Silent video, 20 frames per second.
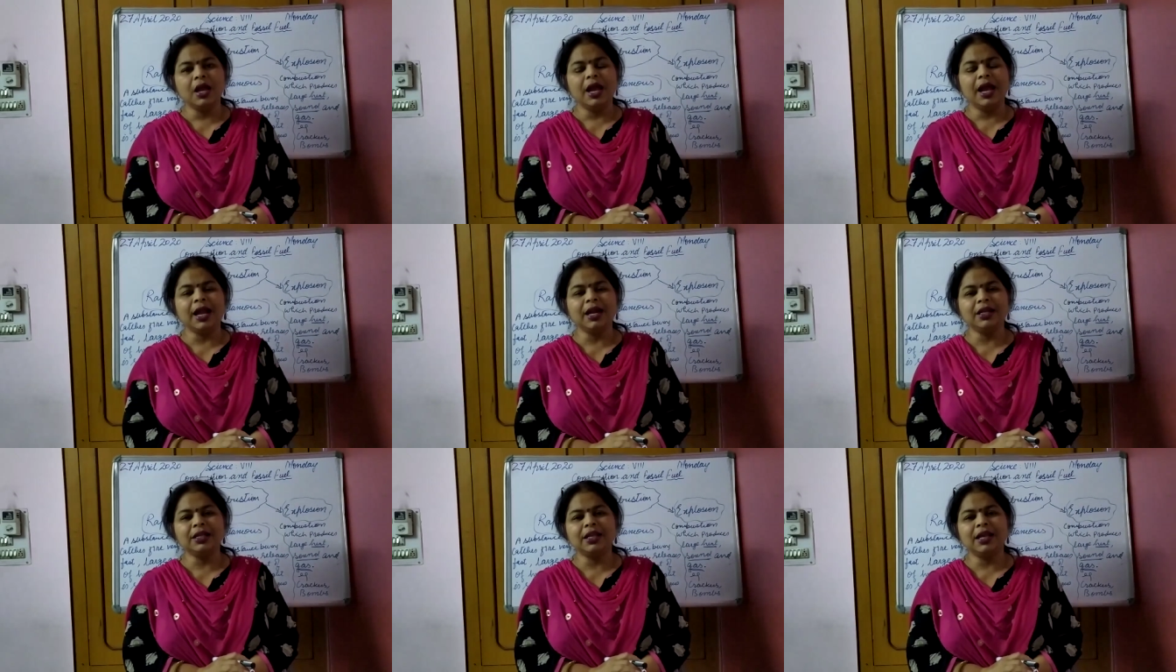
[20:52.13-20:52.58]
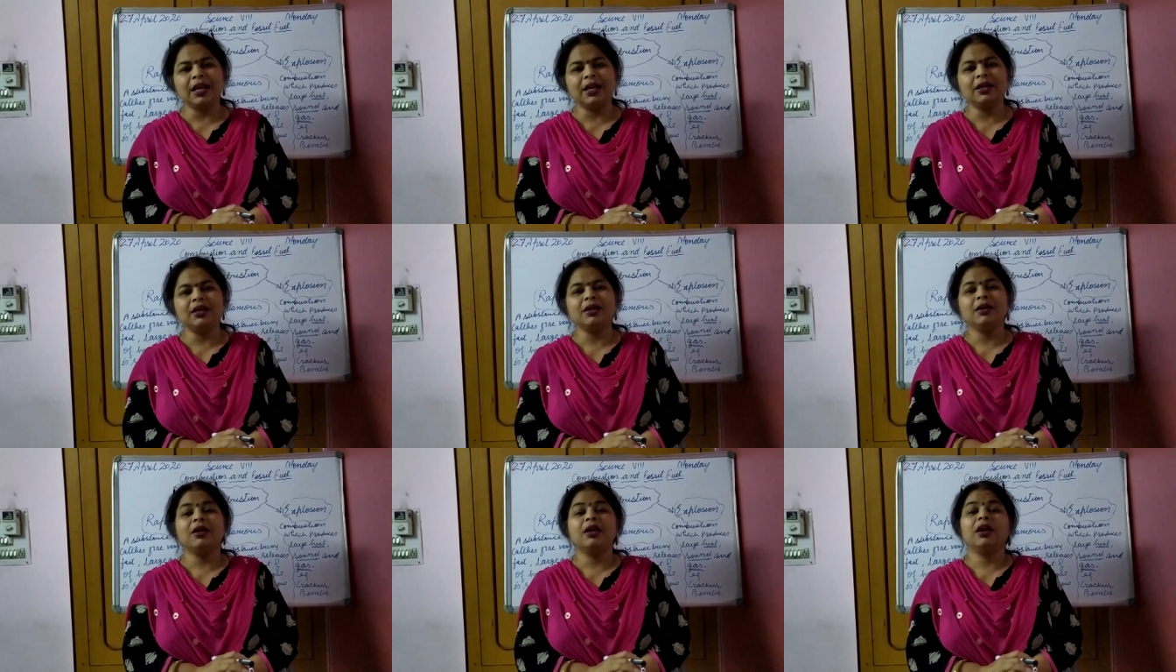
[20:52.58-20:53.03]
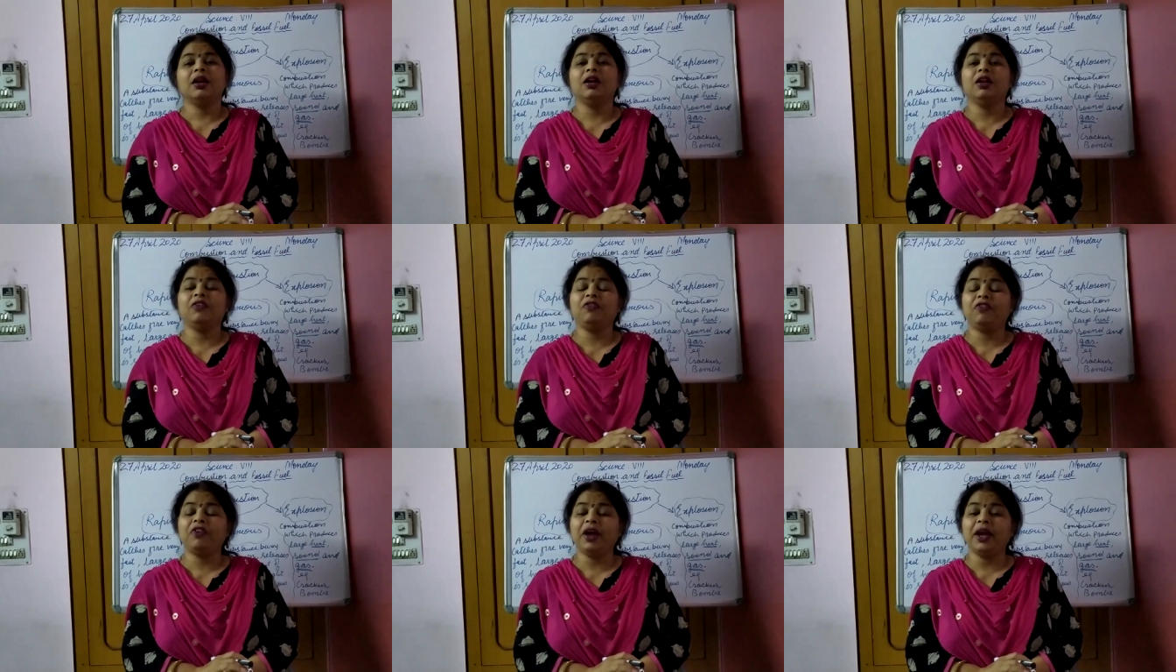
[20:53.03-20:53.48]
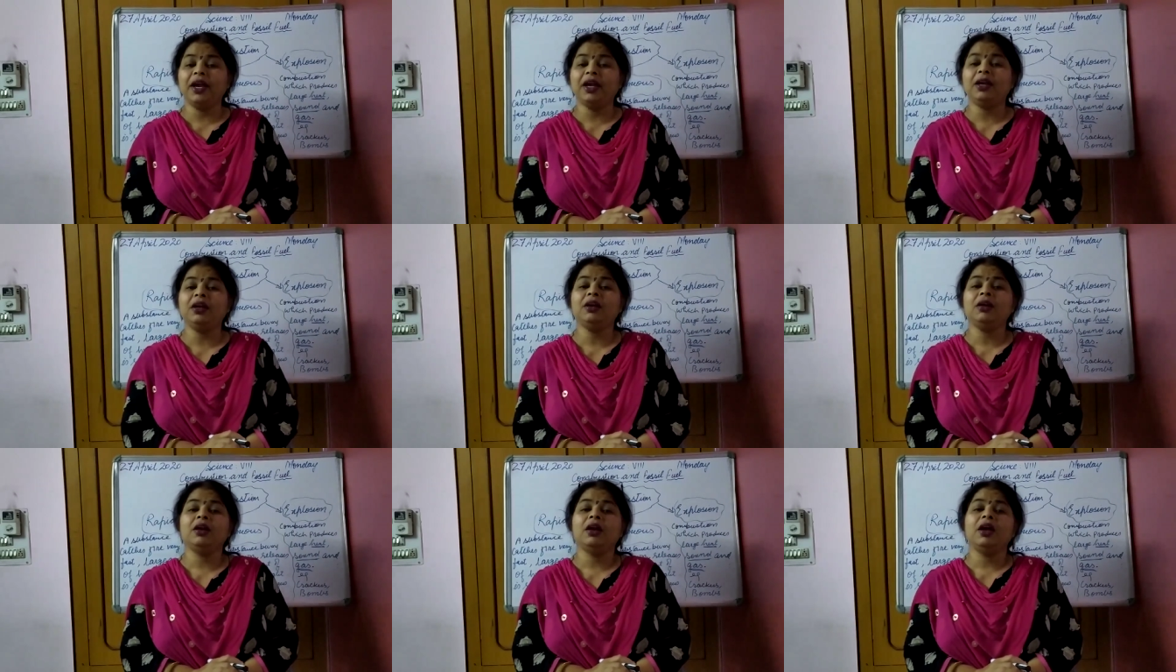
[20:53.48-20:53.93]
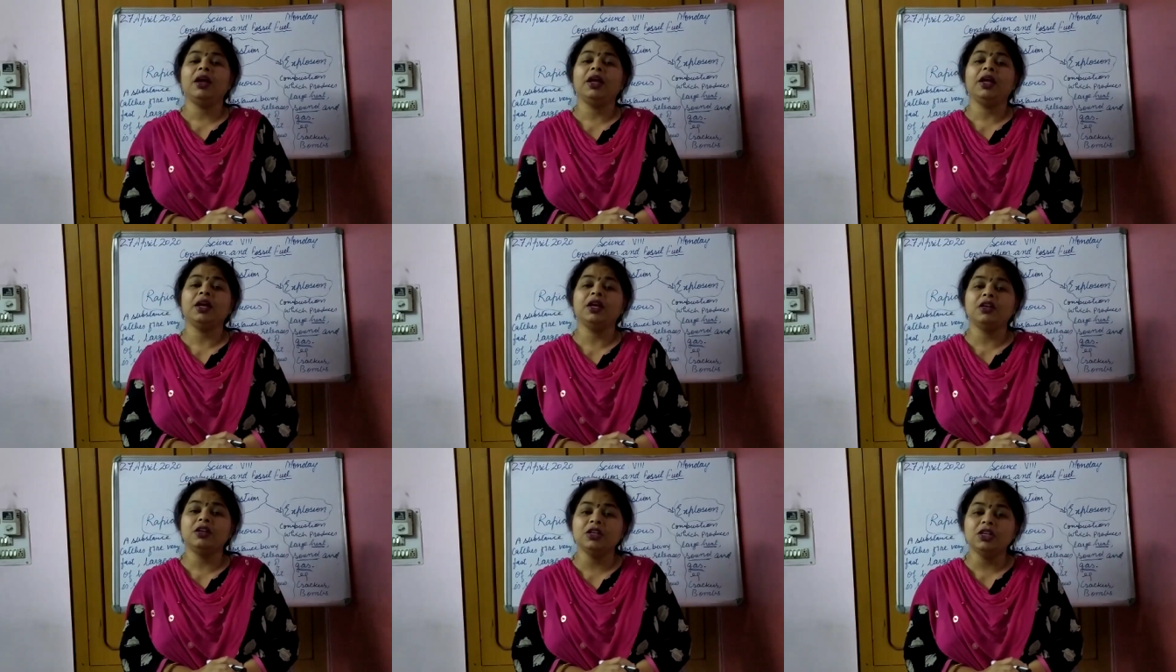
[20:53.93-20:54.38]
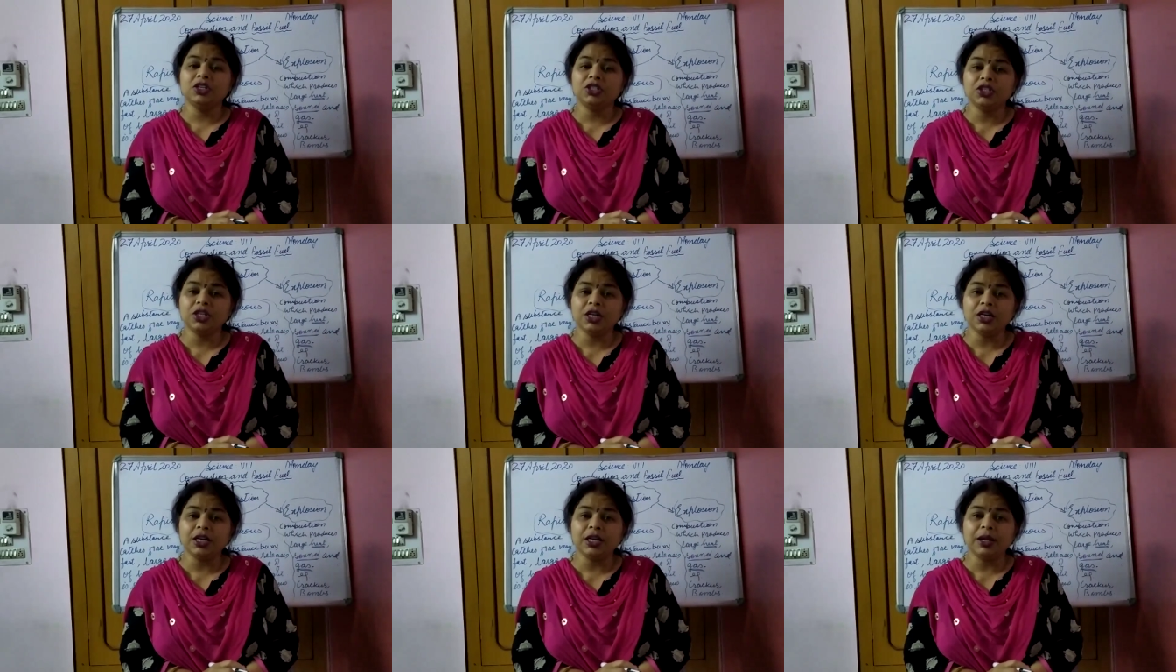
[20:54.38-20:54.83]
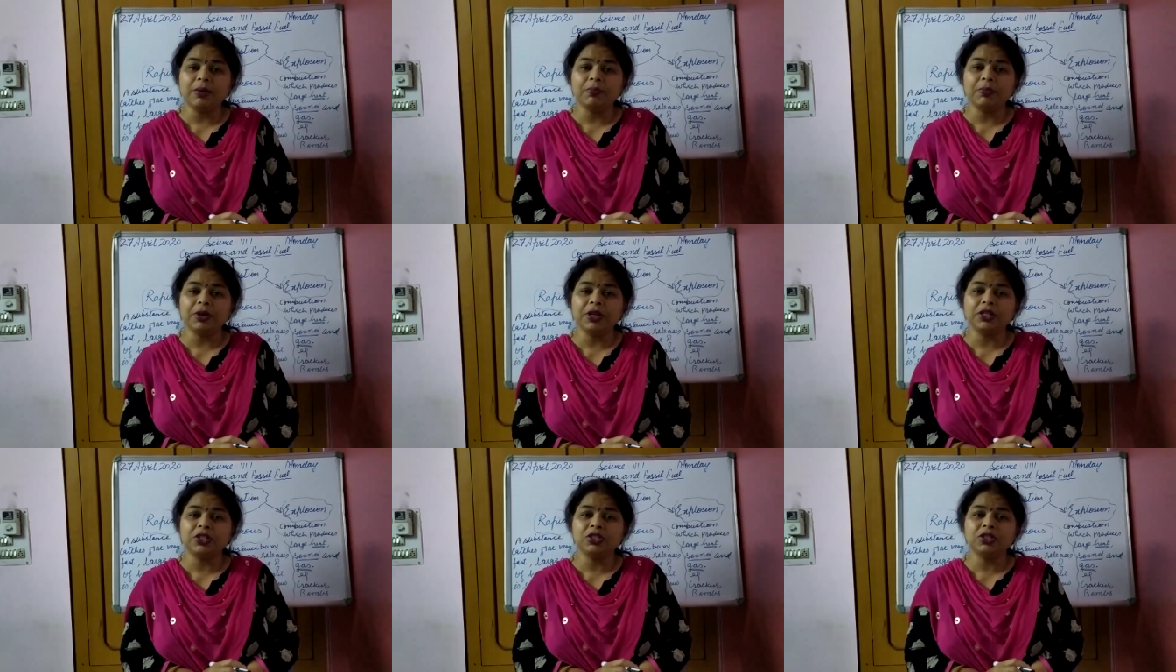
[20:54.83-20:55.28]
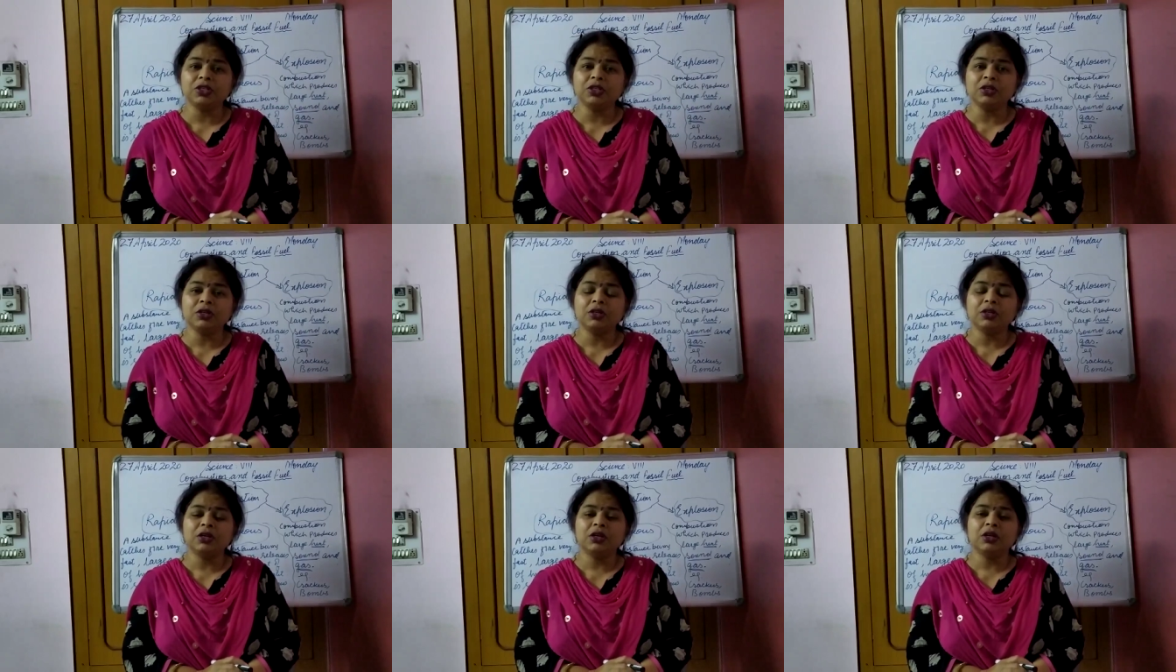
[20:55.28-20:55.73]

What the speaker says: and then define ignition temperature.